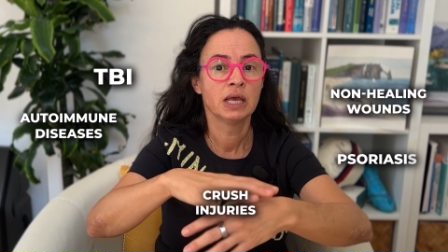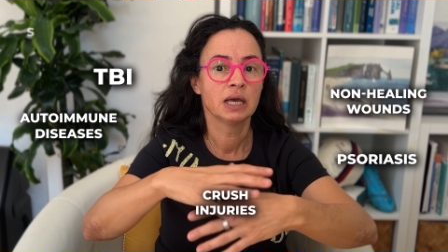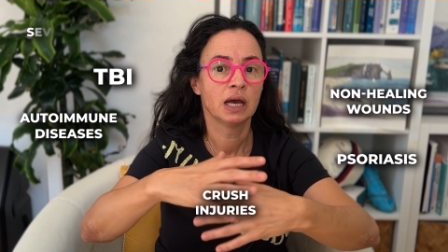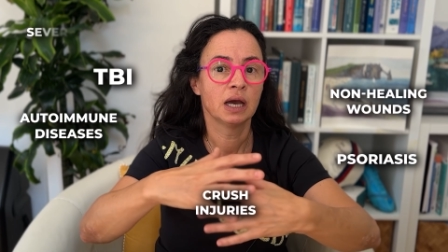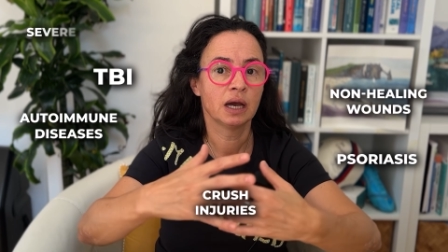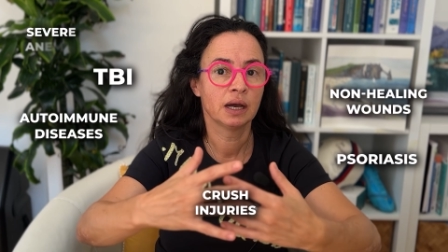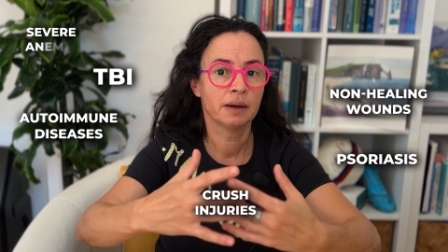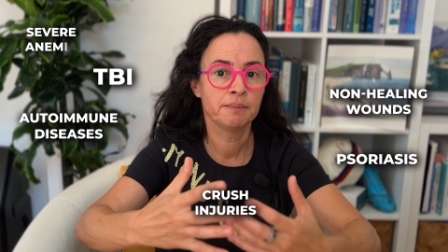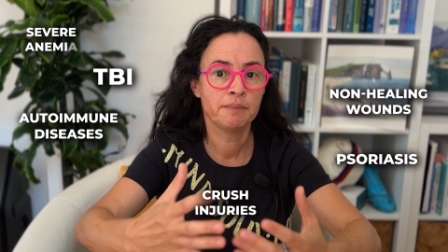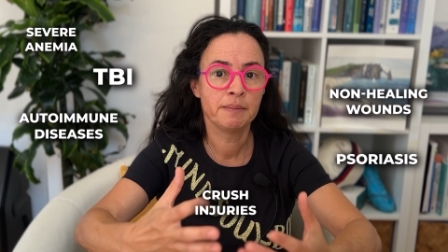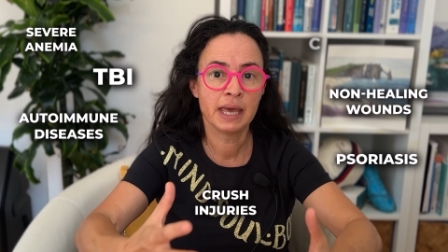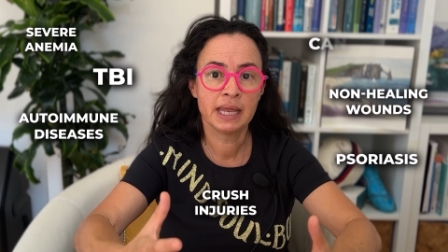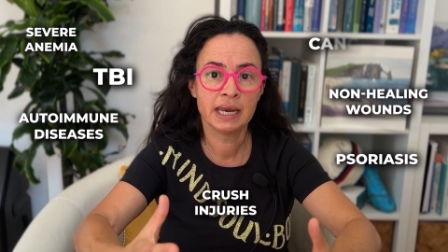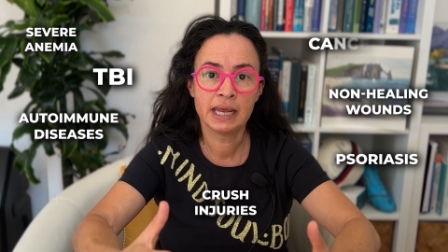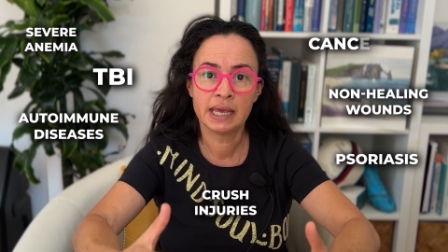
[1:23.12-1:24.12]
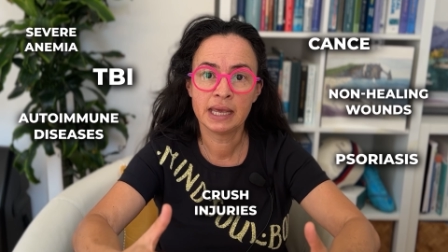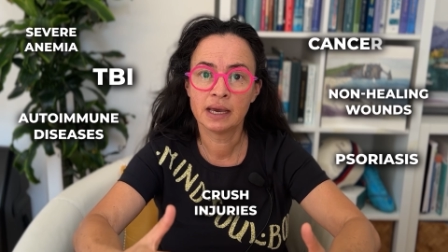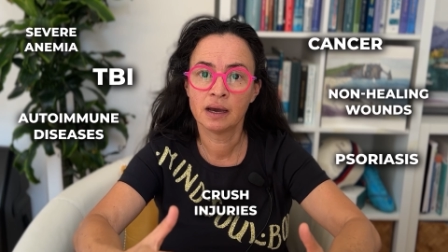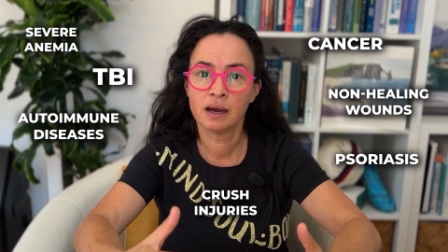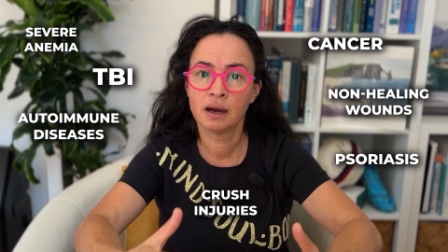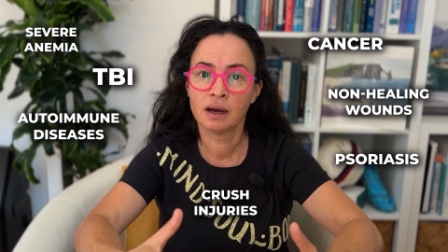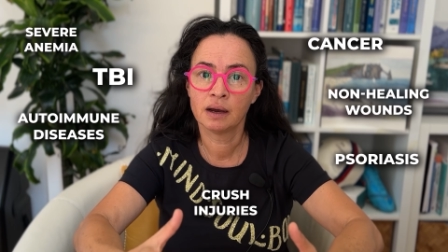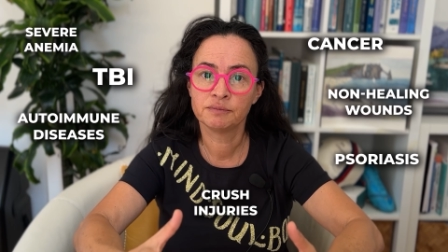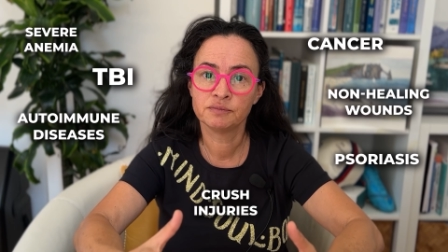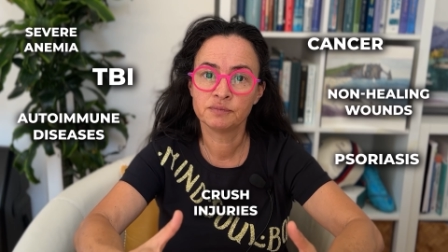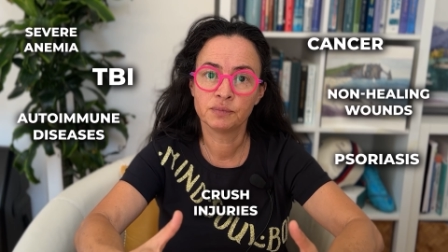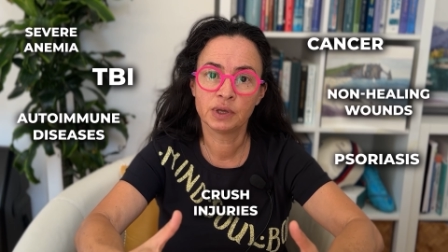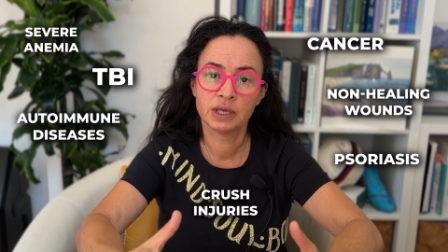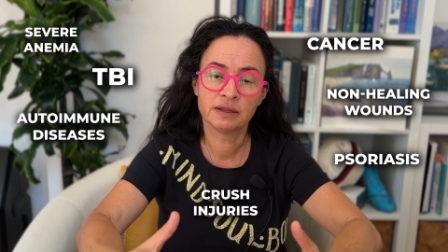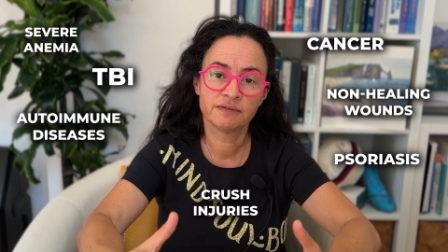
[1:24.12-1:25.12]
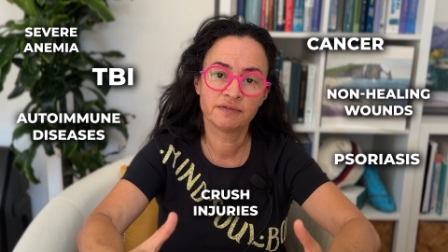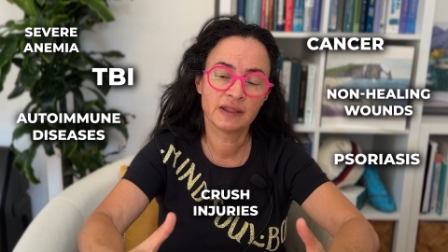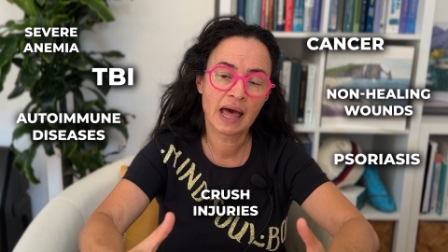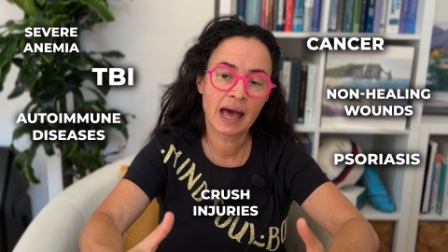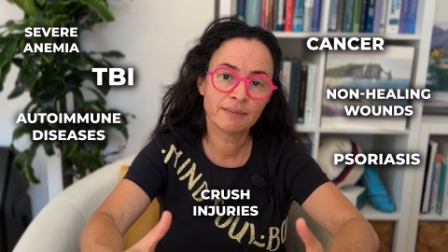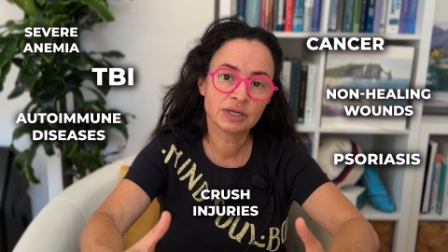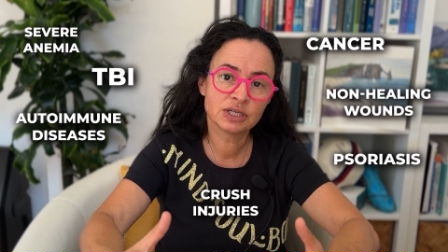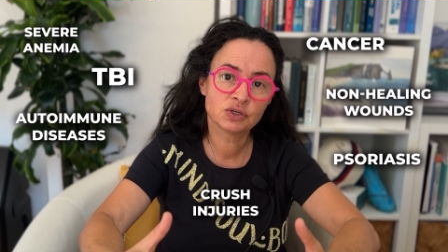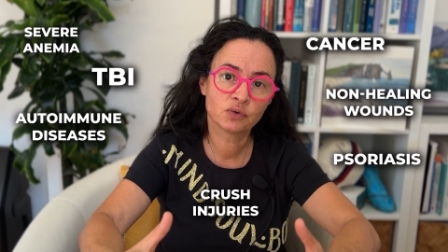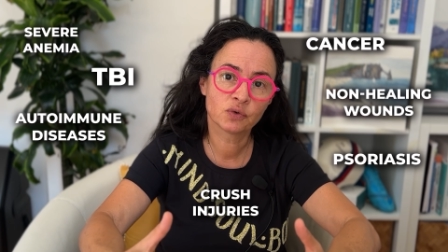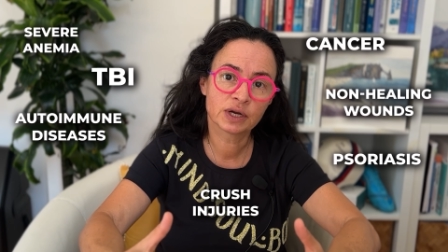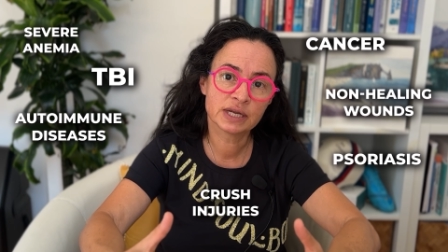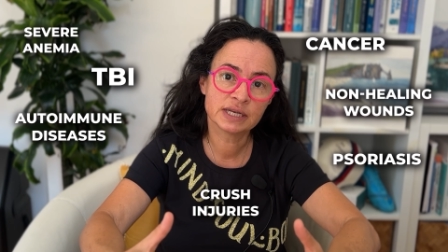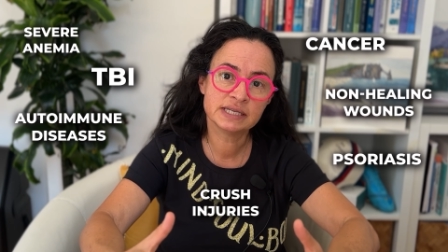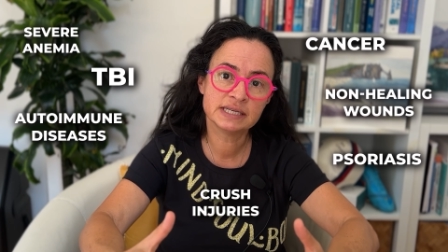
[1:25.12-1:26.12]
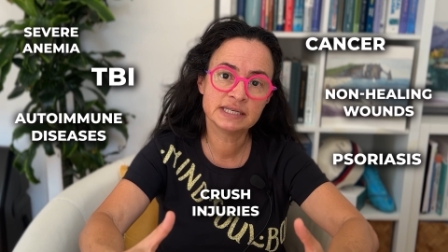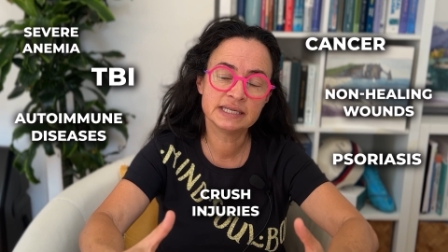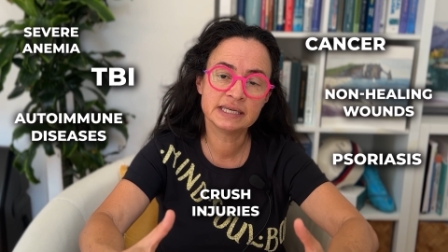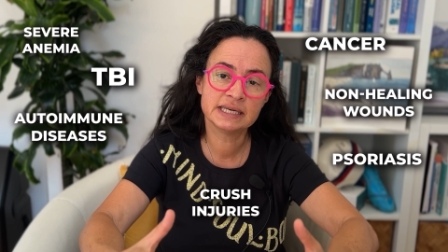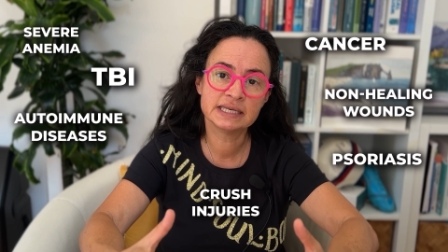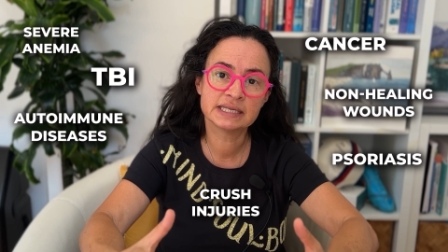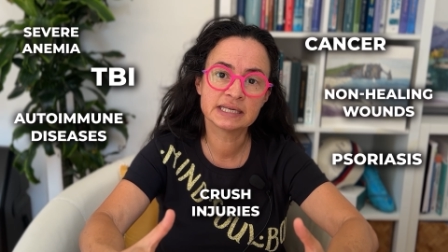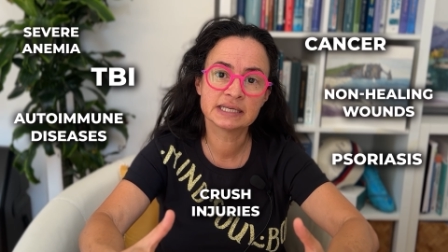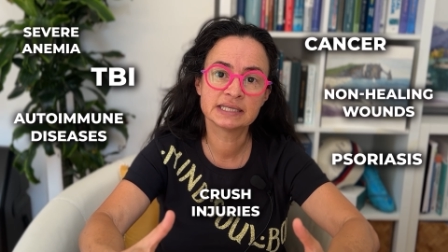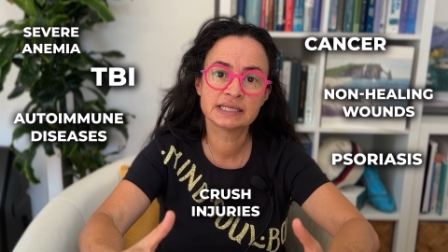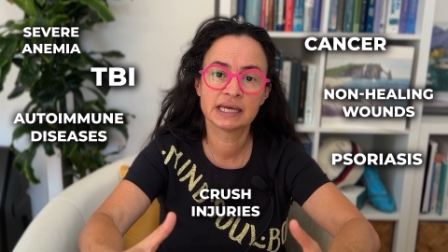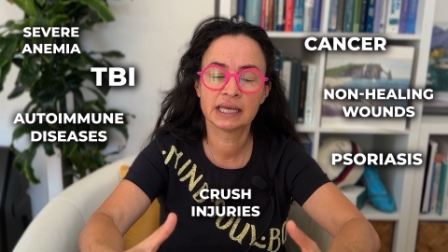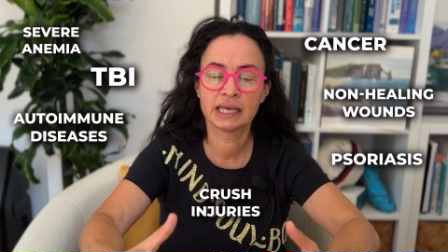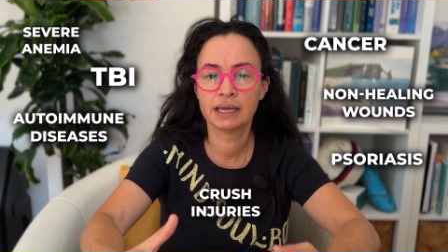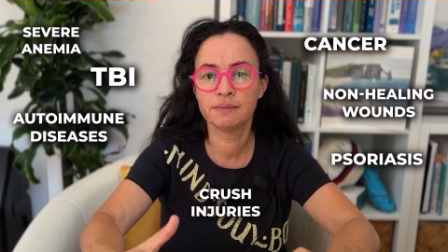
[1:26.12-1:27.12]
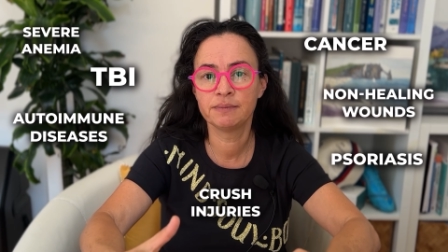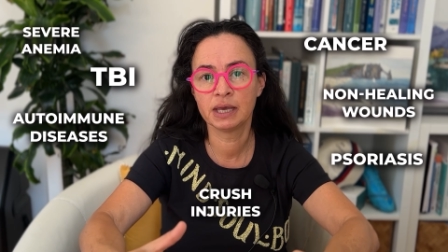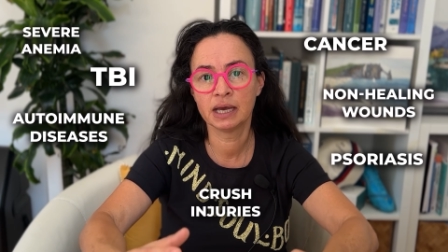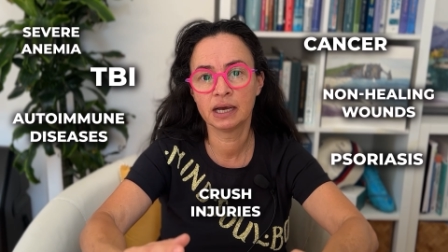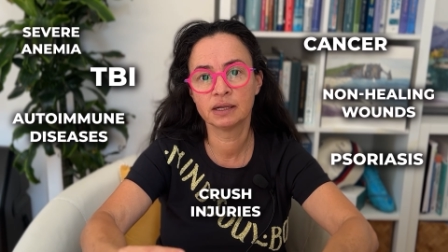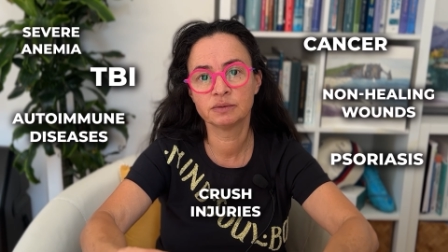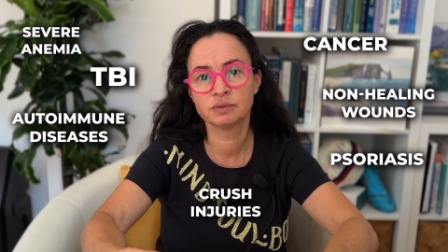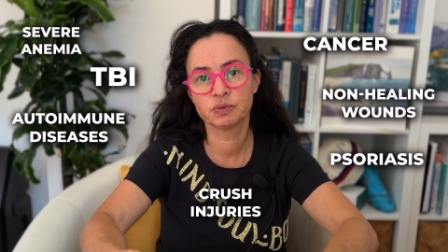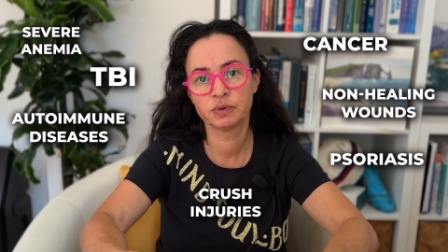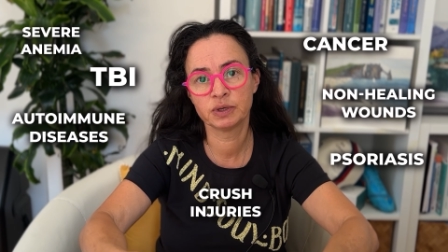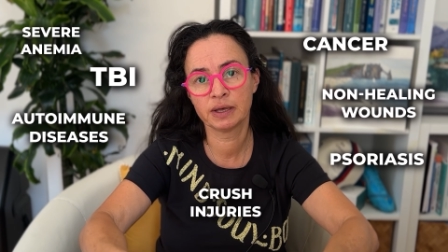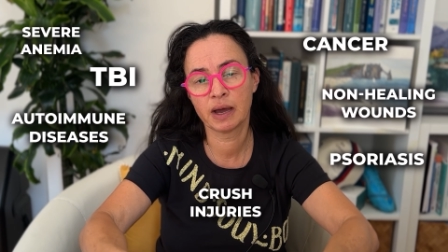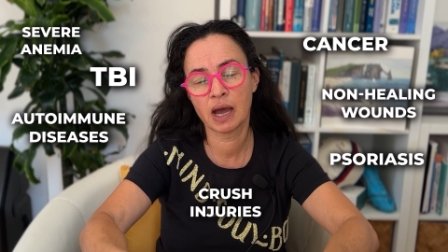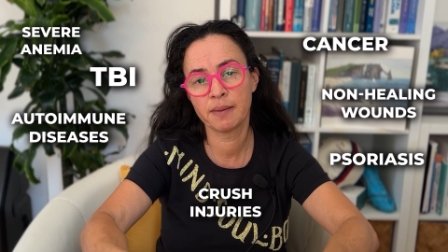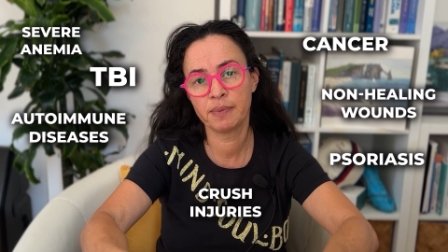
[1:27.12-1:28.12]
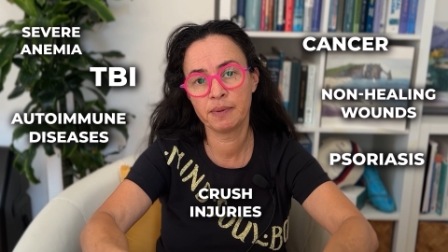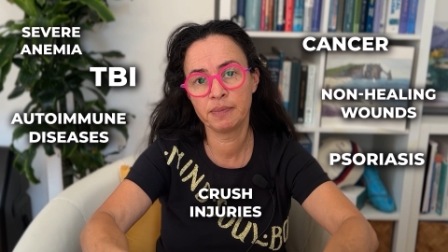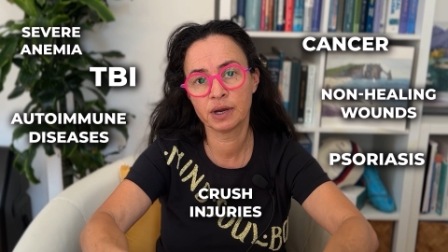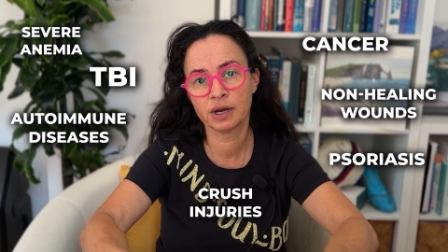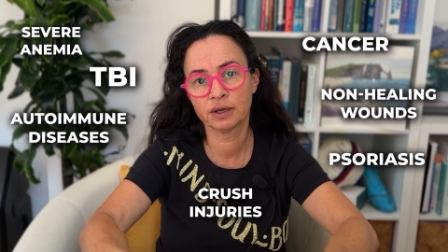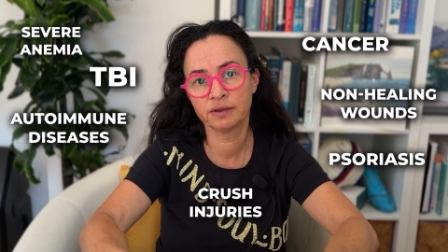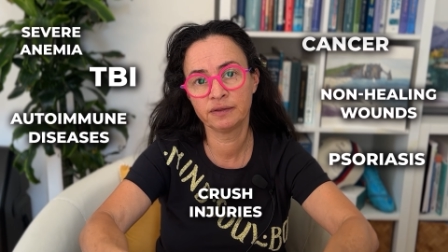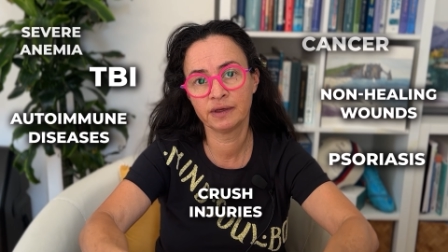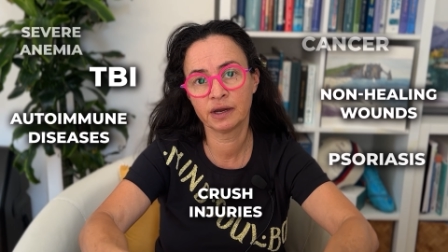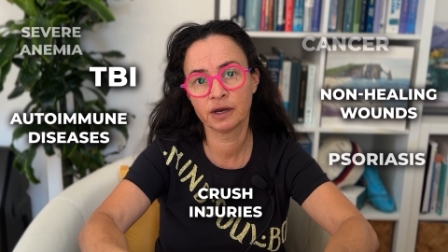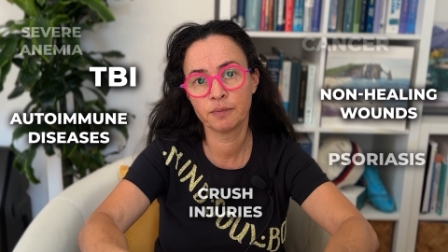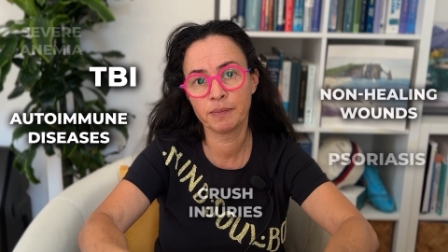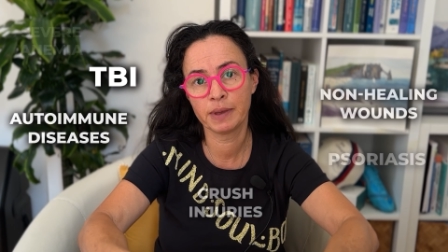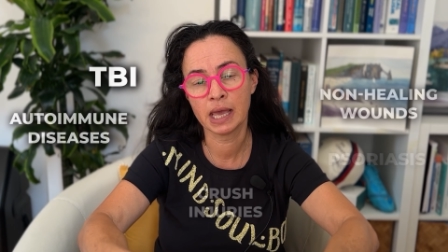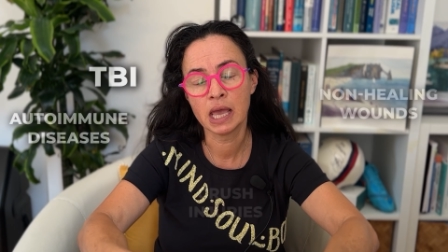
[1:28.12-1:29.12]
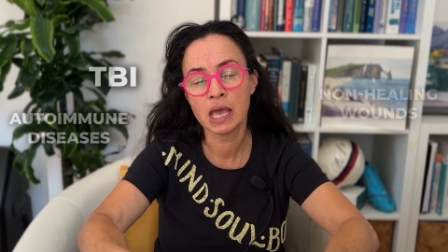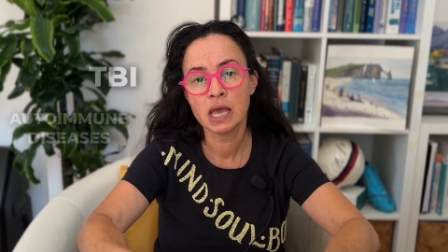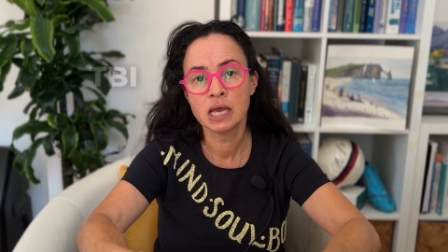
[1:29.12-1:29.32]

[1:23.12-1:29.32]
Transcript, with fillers: um, many um, inflammatory diseases that can be helped with hyperbaric therapy.